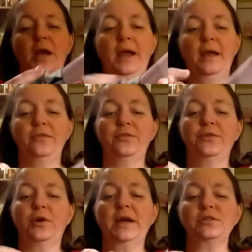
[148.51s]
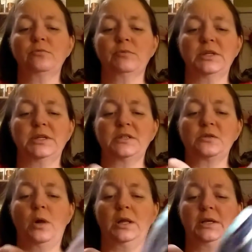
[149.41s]
And they're actually really nice
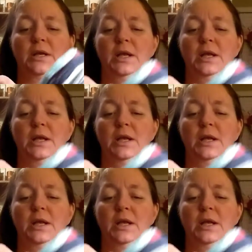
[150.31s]
quality,